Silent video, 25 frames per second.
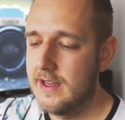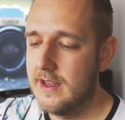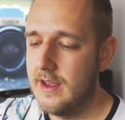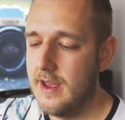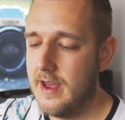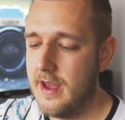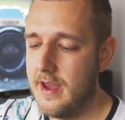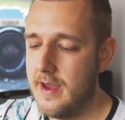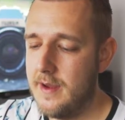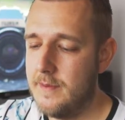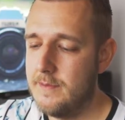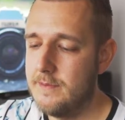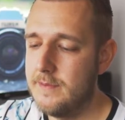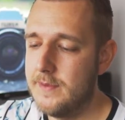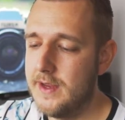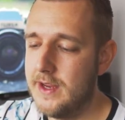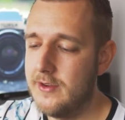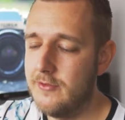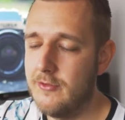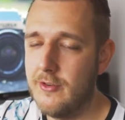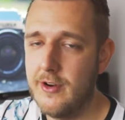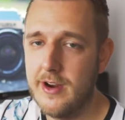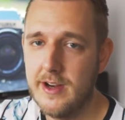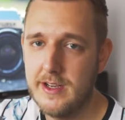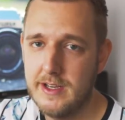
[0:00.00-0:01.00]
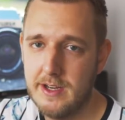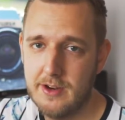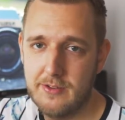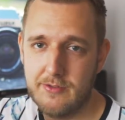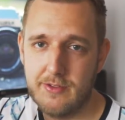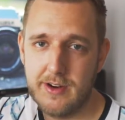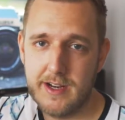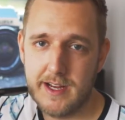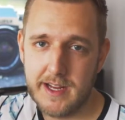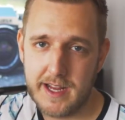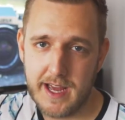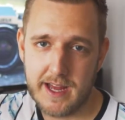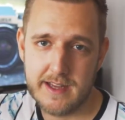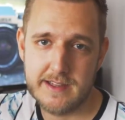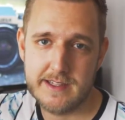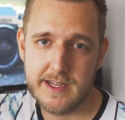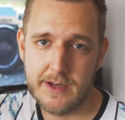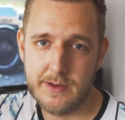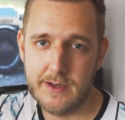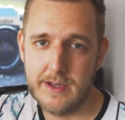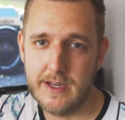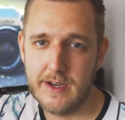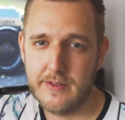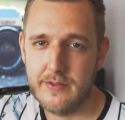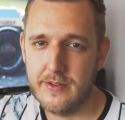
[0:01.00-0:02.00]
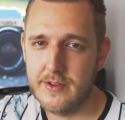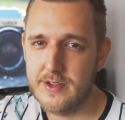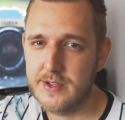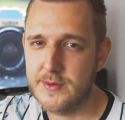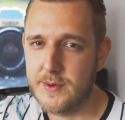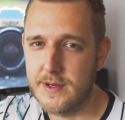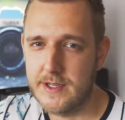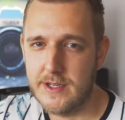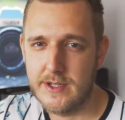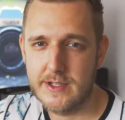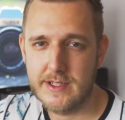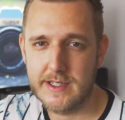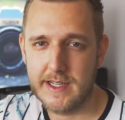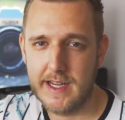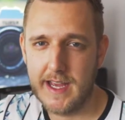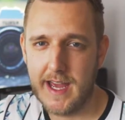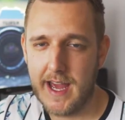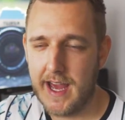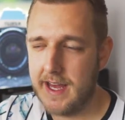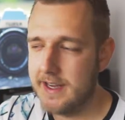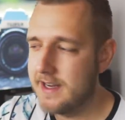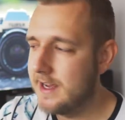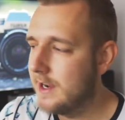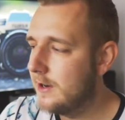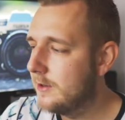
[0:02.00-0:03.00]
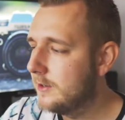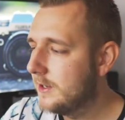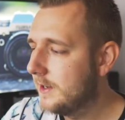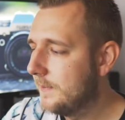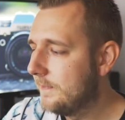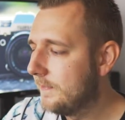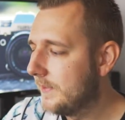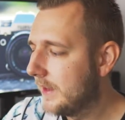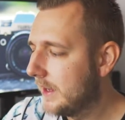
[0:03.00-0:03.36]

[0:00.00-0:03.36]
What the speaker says: you really can tell the difference when using it handheld.